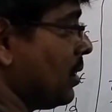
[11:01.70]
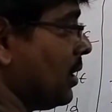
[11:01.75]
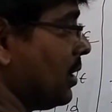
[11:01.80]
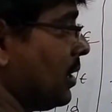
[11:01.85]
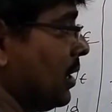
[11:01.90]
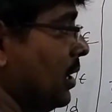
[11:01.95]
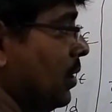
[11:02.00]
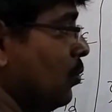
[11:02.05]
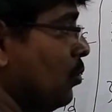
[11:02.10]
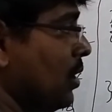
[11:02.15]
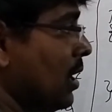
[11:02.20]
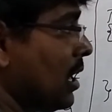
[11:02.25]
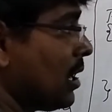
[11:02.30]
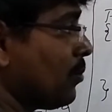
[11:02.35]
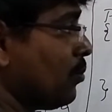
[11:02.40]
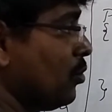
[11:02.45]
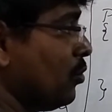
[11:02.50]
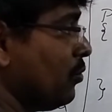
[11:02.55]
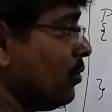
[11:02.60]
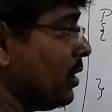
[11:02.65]
We are moving
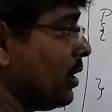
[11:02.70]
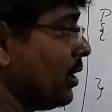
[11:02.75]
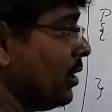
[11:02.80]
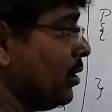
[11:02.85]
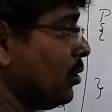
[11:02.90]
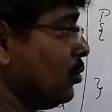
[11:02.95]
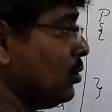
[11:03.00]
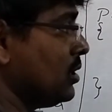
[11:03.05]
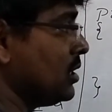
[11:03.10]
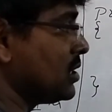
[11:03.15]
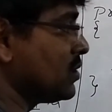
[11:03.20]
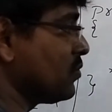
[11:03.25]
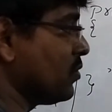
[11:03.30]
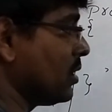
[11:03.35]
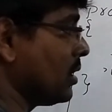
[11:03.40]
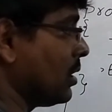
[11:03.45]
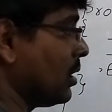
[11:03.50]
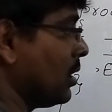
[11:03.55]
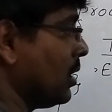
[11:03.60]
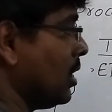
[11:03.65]
into this one.
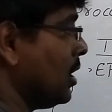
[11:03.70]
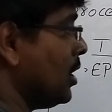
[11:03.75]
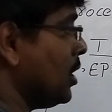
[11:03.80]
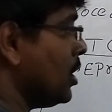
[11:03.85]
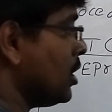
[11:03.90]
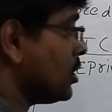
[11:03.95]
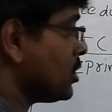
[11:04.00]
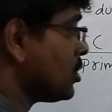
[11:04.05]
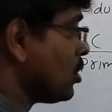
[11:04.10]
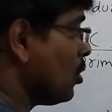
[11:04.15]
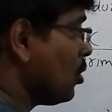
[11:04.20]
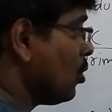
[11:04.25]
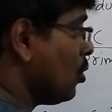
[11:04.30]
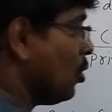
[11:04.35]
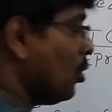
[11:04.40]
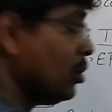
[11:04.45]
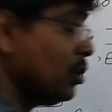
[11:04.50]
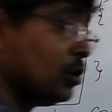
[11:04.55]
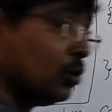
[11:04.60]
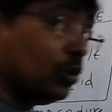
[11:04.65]
So, go
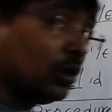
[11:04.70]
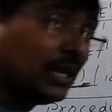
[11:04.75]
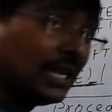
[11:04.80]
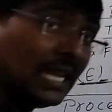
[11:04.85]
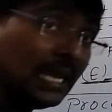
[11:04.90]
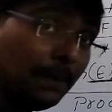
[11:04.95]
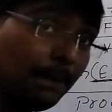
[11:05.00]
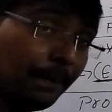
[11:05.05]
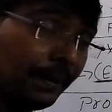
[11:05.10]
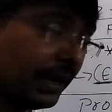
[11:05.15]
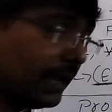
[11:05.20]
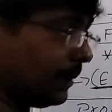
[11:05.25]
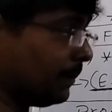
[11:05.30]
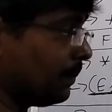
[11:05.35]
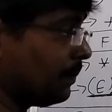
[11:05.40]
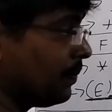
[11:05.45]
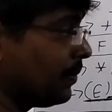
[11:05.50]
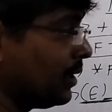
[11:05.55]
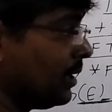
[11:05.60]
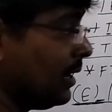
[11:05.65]
to T prime.
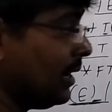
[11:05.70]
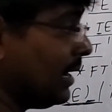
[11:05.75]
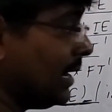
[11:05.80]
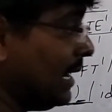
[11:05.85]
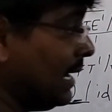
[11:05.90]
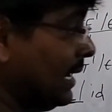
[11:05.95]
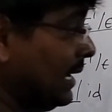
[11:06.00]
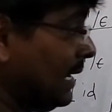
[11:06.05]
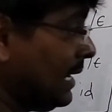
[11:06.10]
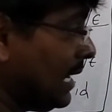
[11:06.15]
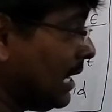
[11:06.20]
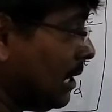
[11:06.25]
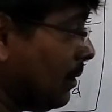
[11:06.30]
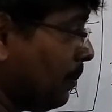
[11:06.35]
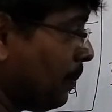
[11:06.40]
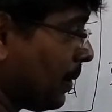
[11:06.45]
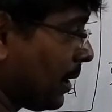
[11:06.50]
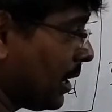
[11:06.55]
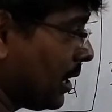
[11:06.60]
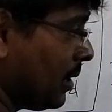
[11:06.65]
In T
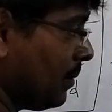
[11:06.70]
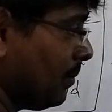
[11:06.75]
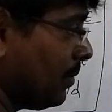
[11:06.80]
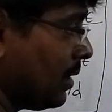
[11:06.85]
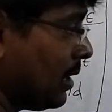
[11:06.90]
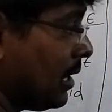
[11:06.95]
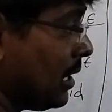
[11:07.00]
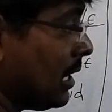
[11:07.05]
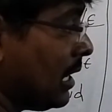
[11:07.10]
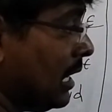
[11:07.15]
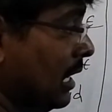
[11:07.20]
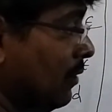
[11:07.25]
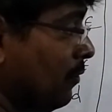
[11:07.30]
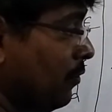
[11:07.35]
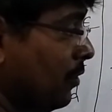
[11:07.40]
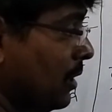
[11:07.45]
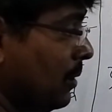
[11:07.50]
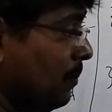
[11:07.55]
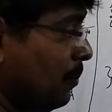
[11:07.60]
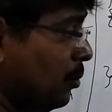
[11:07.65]
prime, if
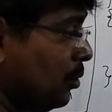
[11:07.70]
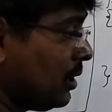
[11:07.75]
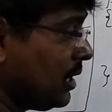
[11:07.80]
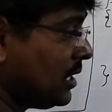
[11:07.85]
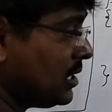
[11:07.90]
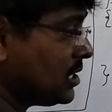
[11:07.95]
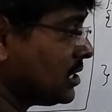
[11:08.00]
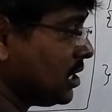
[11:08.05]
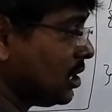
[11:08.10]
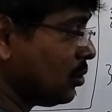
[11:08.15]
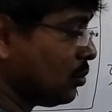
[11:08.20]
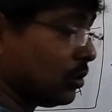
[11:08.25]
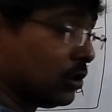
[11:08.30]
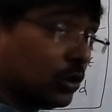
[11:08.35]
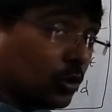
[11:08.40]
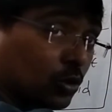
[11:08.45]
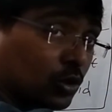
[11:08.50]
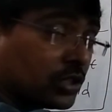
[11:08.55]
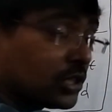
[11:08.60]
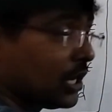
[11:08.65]
input is equal to
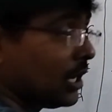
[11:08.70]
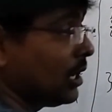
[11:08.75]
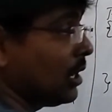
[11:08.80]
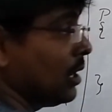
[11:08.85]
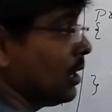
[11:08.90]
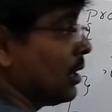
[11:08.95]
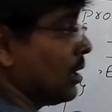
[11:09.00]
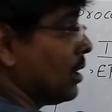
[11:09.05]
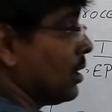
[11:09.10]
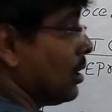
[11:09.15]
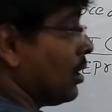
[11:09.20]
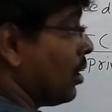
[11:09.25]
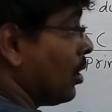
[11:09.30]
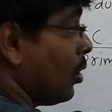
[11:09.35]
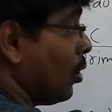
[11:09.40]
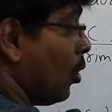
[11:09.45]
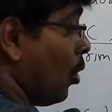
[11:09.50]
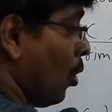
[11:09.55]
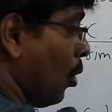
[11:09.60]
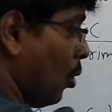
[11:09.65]
star,
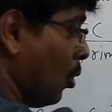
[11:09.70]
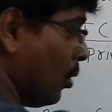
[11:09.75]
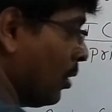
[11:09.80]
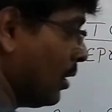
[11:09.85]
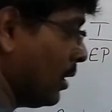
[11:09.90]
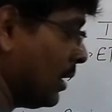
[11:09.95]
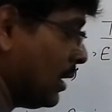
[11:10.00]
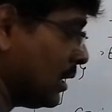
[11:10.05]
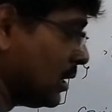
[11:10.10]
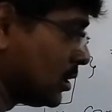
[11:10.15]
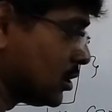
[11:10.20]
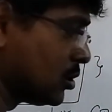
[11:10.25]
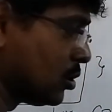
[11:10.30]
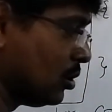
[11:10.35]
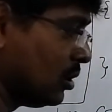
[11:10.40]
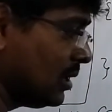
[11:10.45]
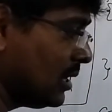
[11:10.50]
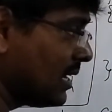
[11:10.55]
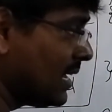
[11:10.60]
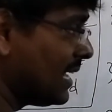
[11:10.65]
no. So,
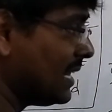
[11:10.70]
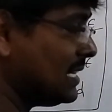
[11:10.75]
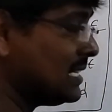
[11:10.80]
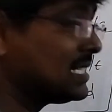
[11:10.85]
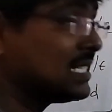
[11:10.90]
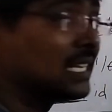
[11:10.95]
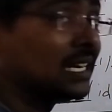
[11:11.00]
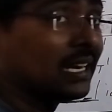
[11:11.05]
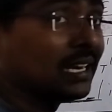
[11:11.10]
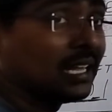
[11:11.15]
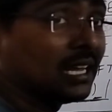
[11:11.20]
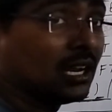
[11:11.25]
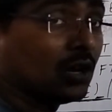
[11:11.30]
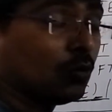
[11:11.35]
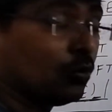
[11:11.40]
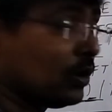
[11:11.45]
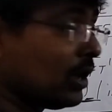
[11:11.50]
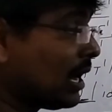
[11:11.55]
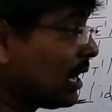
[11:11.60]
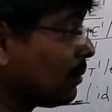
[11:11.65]
else return. We are
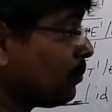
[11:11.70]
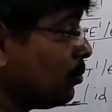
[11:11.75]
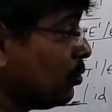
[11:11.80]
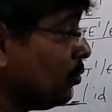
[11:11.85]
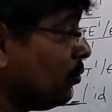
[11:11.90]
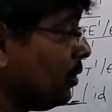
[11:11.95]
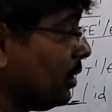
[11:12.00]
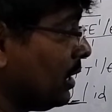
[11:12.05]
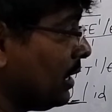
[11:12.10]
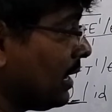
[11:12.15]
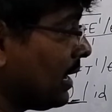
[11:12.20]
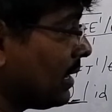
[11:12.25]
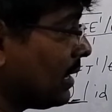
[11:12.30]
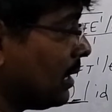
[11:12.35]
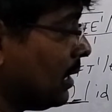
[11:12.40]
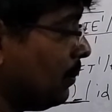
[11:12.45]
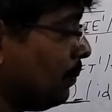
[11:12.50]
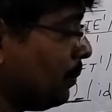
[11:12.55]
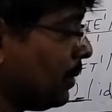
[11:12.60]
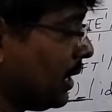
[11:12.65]
moving an
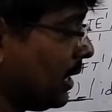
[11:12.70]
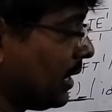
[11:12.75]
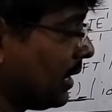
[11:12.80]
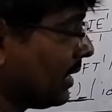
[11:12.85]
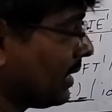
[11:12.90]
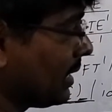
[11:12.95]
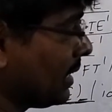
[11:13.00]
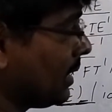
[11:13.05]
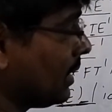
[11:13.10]
T return.